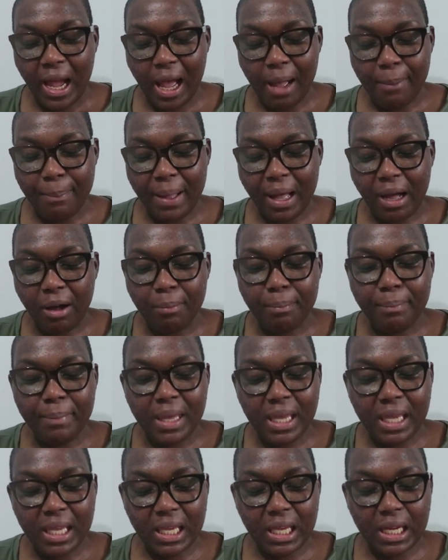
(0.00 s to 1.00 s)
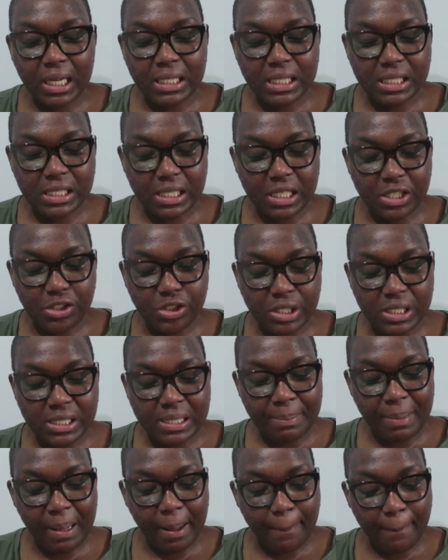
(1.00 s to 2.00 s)
about making
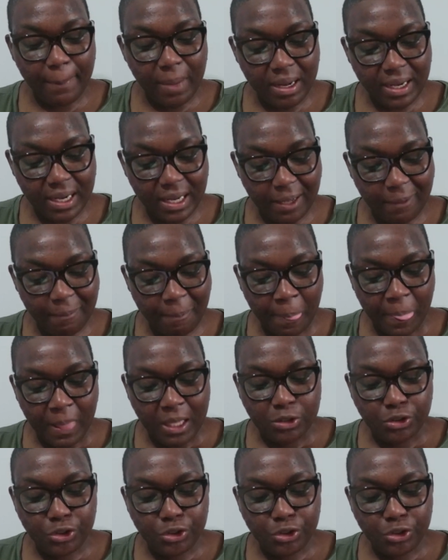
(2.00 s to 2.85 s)
decisions about money.